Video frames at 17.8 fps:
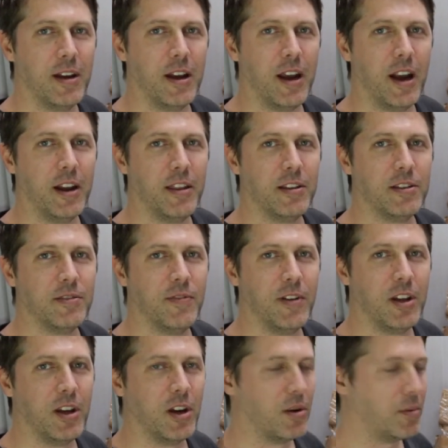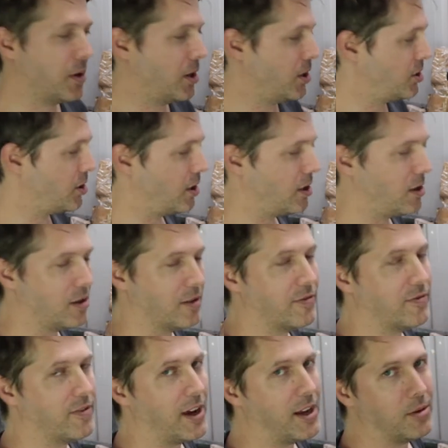and in this video I'm going to show you the
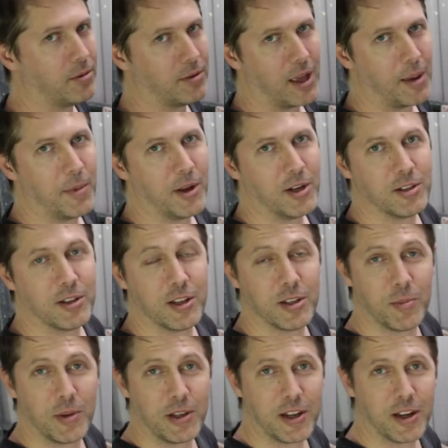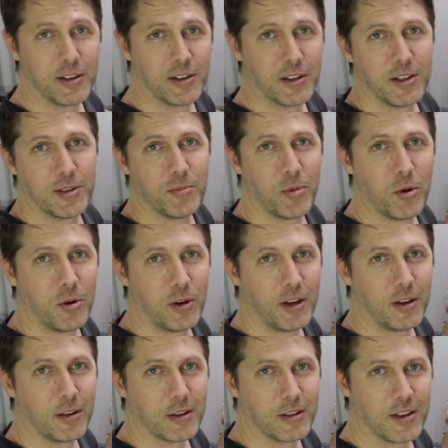fatal damage that's been done to this poor
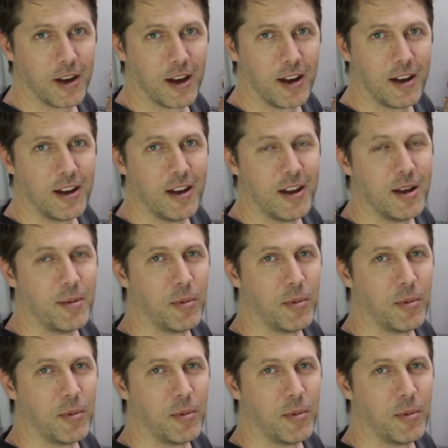little guitar